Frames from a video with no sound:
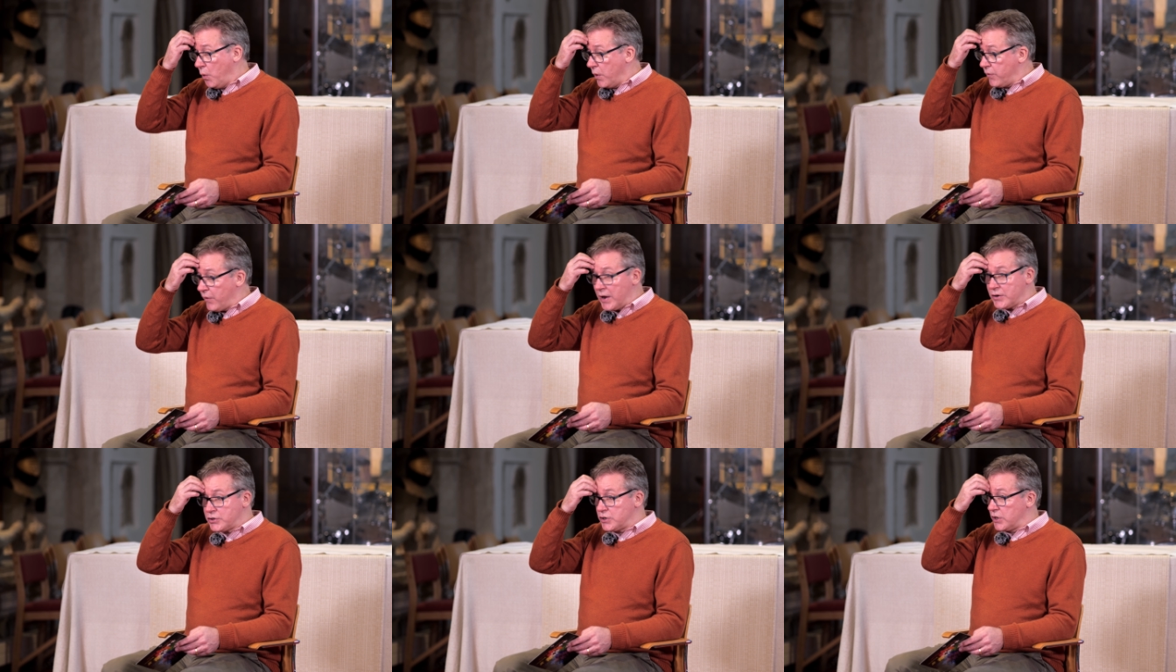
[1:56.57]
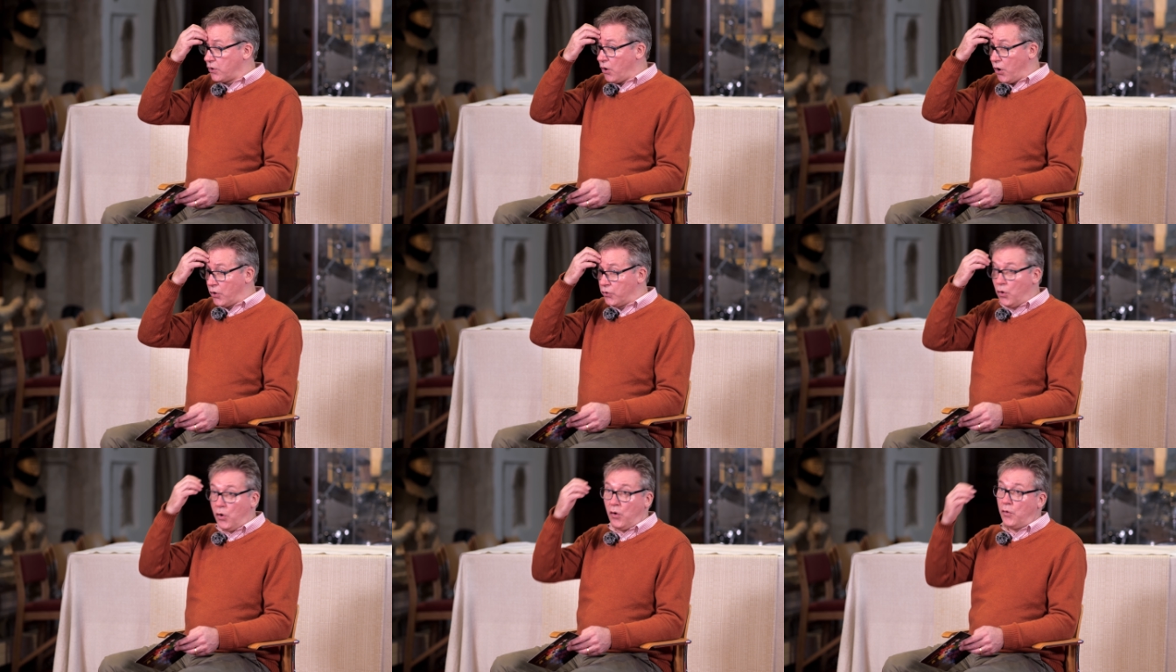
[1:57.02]
We've actually
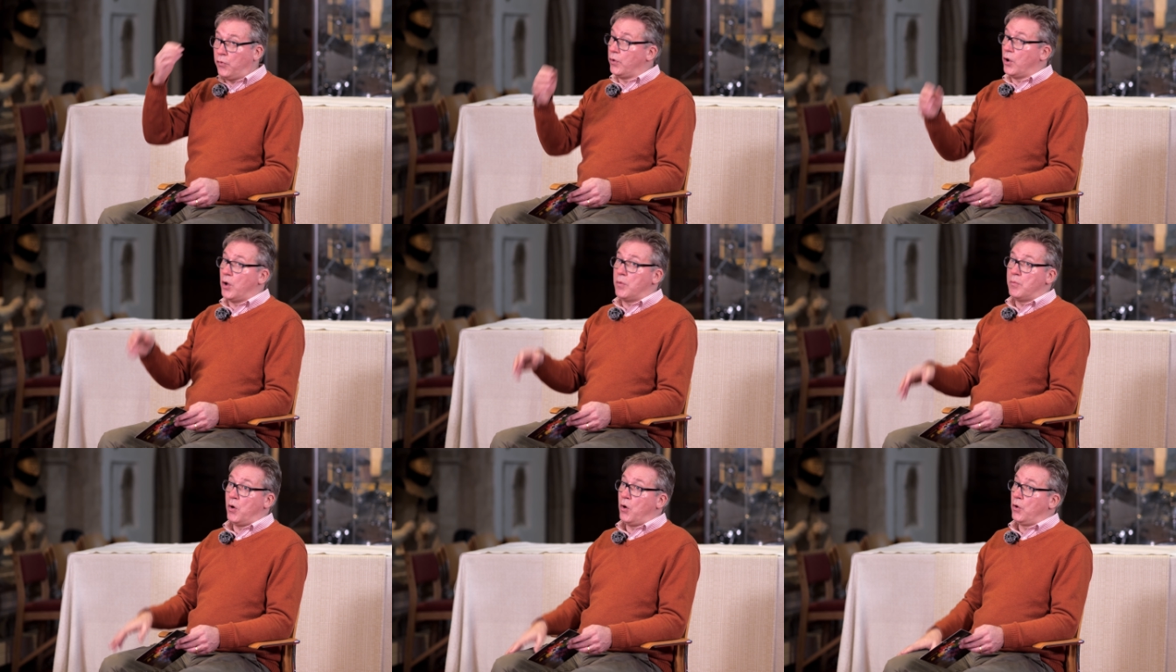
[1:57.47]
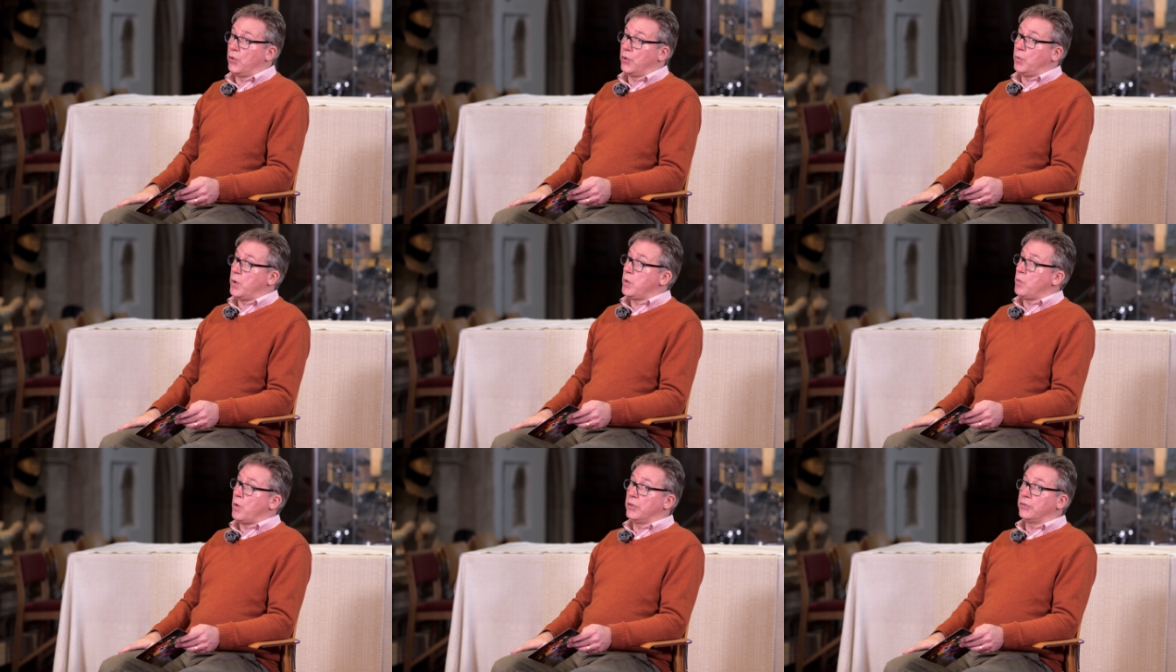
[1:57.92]
got an awful lot more that
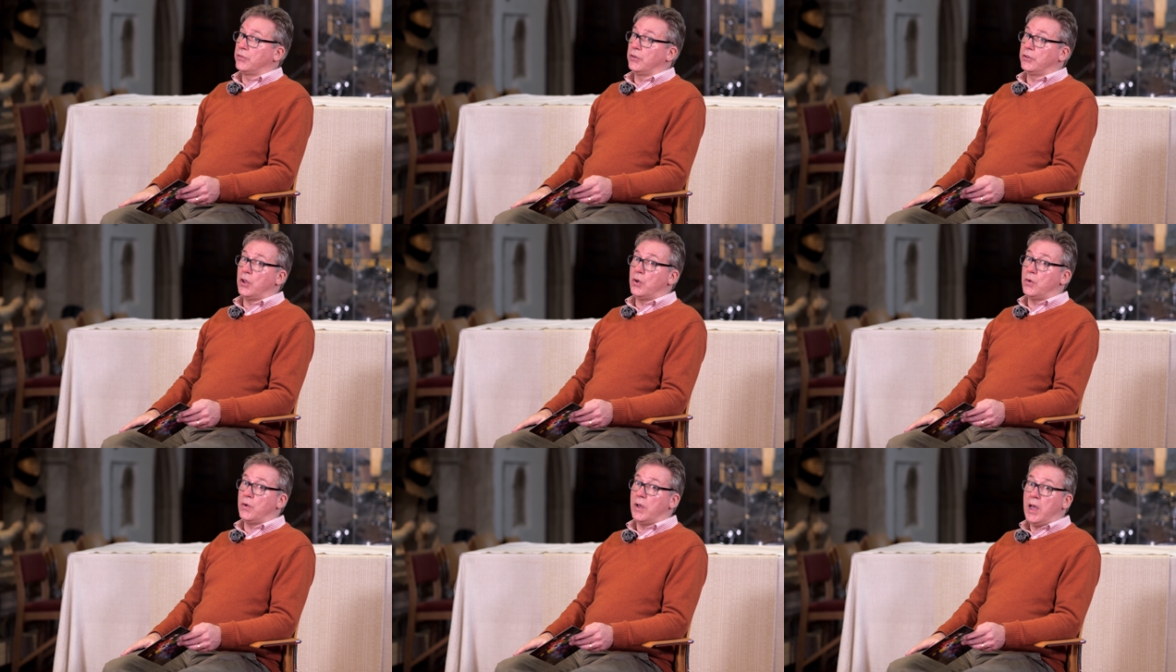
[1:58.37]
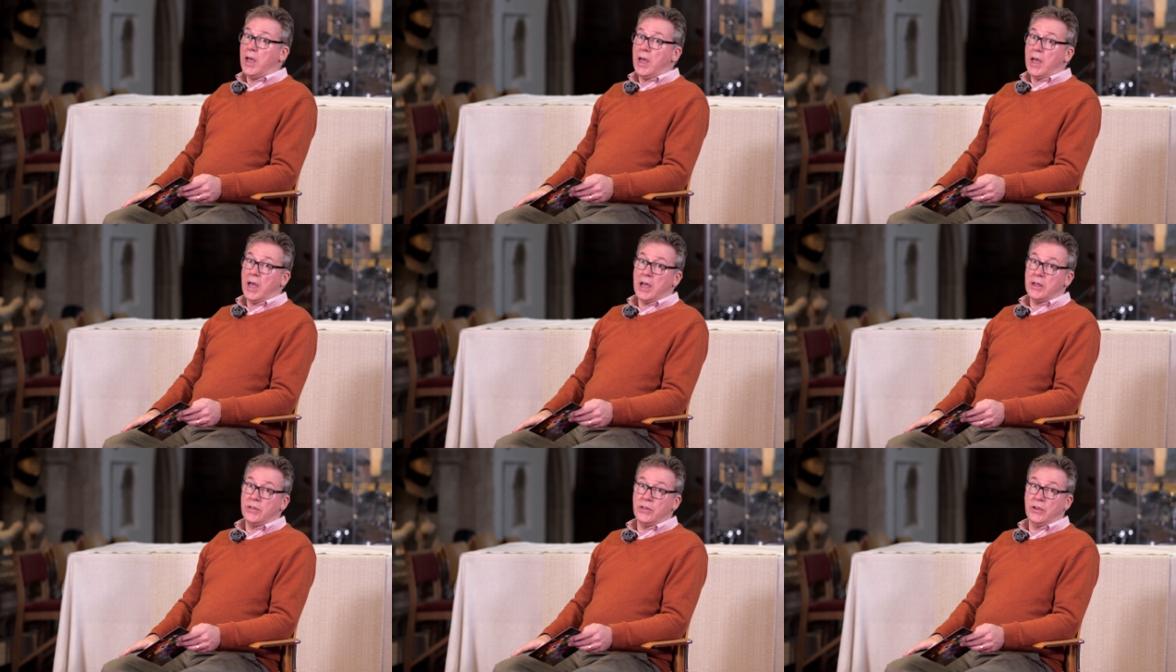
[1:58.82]
we want to do
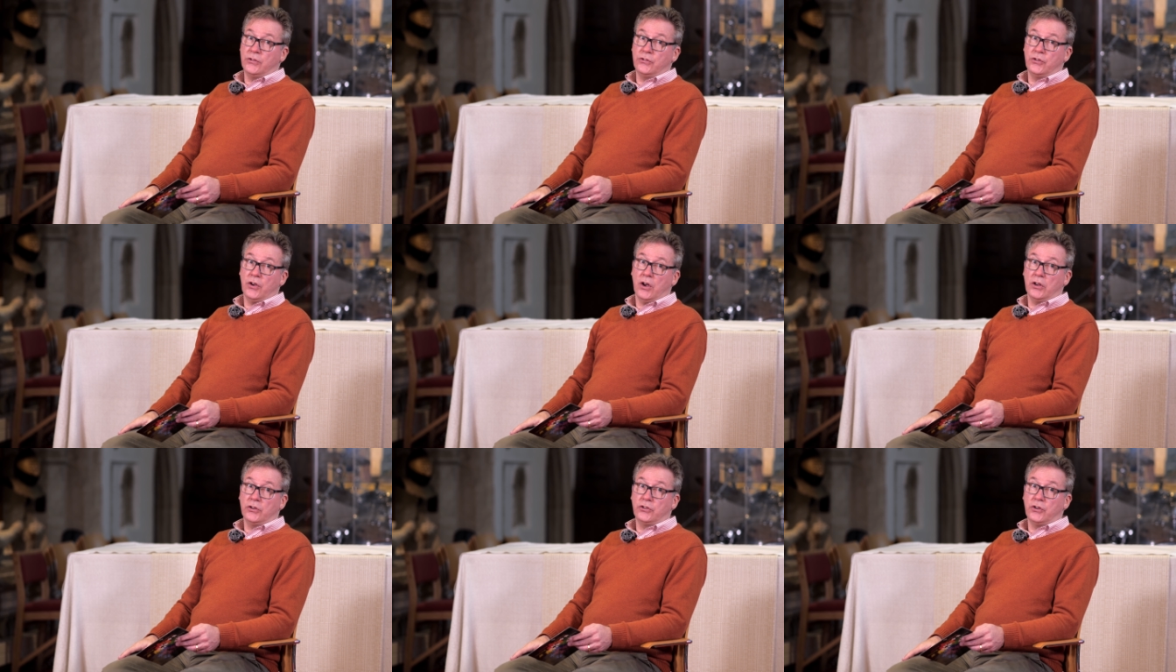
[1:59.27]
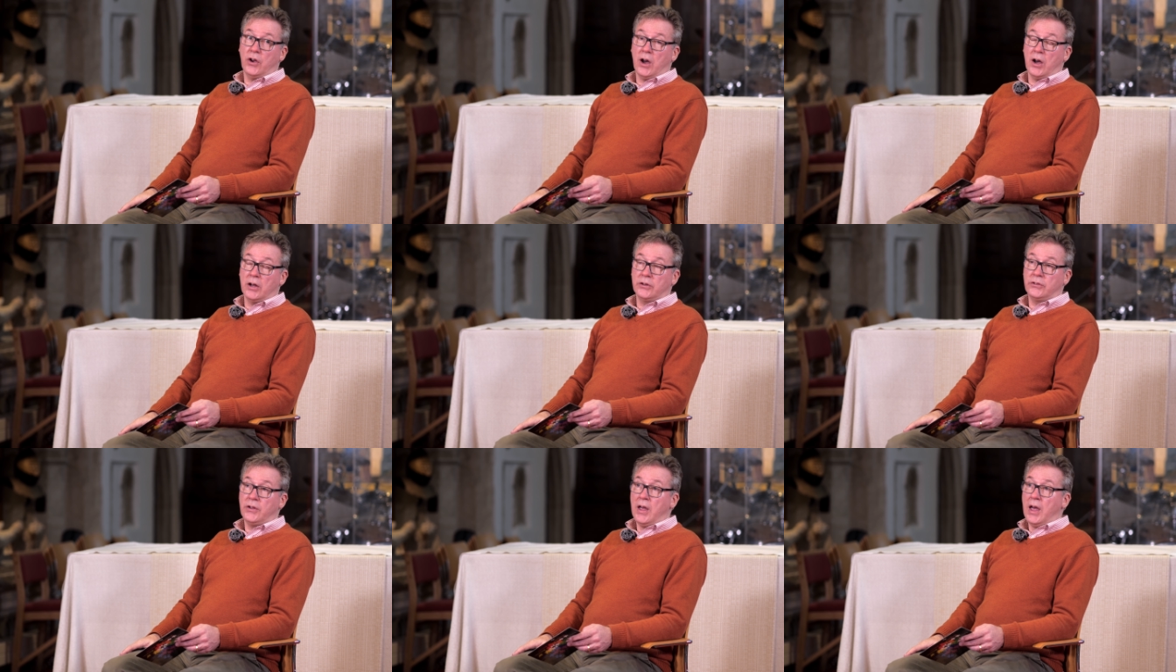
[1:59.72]
in this
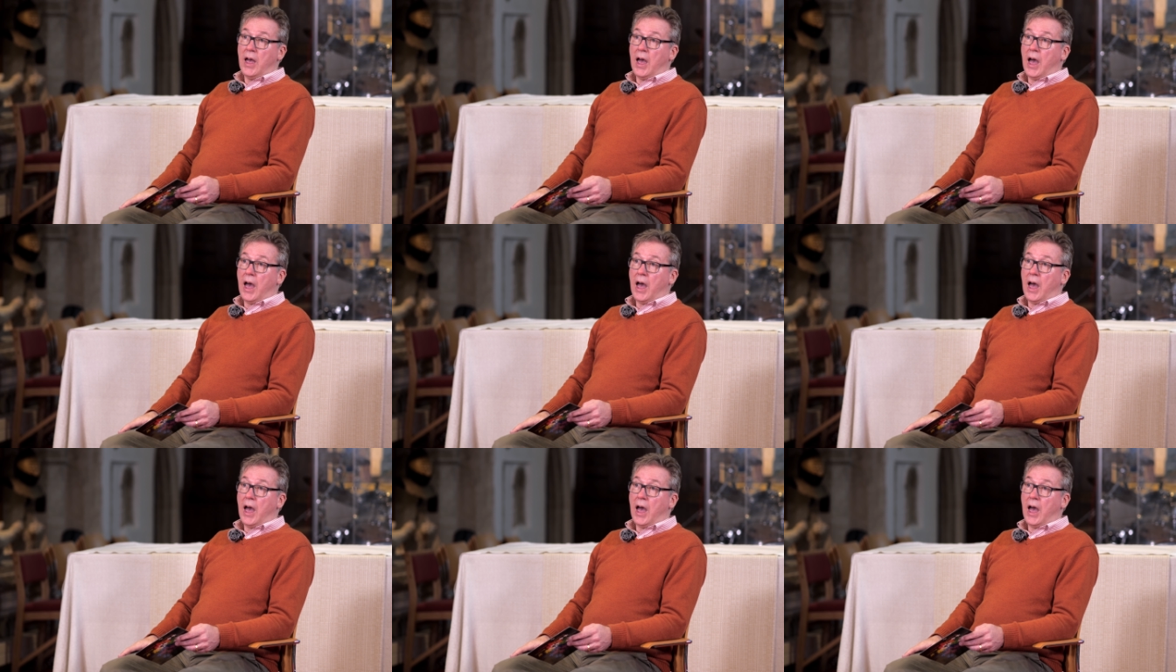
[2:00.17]
churchyard,